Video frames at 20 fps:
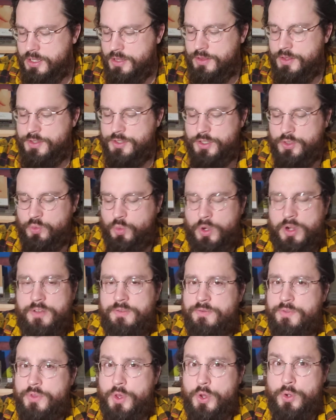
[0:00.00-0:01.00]
This is one
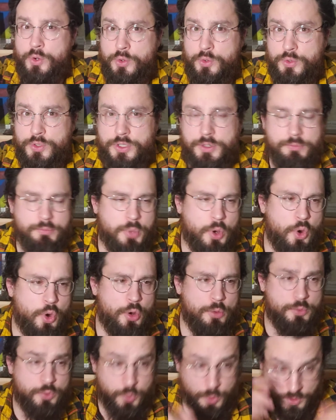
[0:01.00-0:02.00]
of those
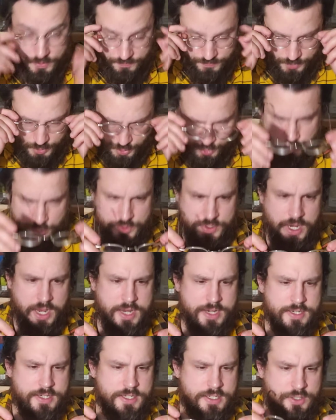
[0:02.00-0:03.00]
poems, one of those
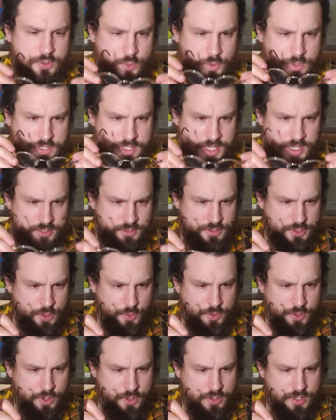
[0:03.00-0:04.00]
ideas. What the hell's
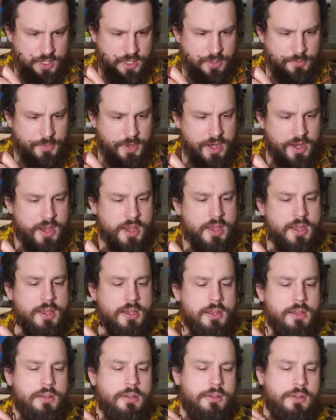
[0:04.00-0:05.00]
going on here? My
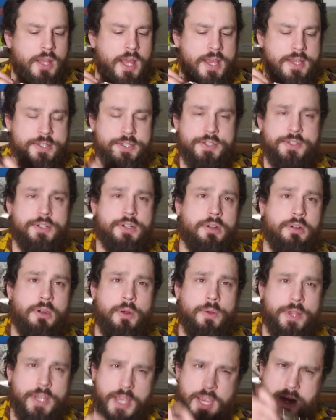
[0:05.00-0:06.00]
glasses are
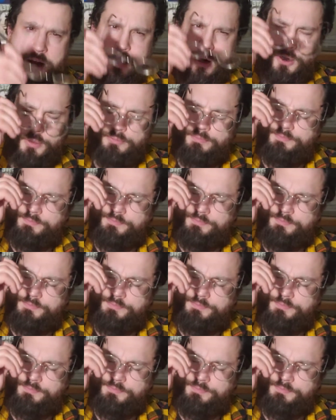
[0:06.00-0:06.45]
growing hair.